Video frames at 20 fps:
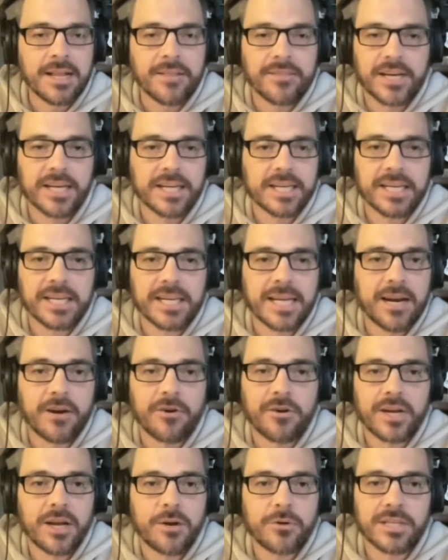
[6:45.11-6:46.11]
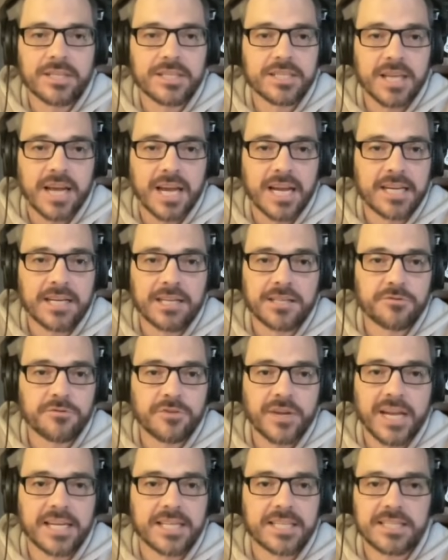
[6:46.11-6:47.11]
that it could carry out its Zionist
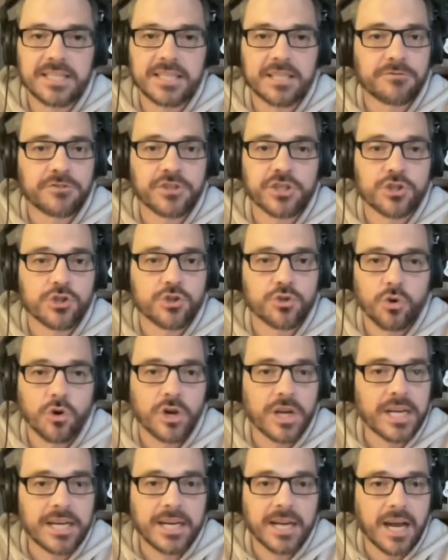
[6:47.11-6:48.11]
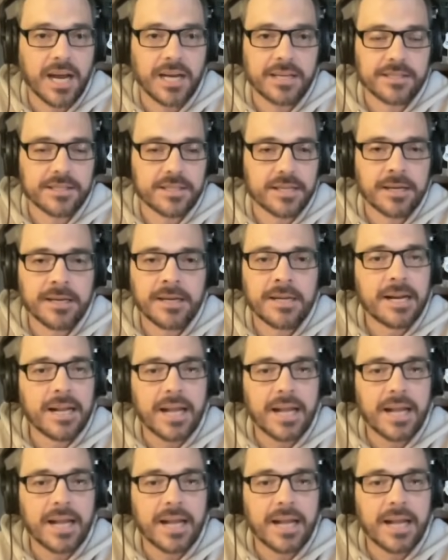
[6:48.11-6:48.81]
fantasy of destroying Gaza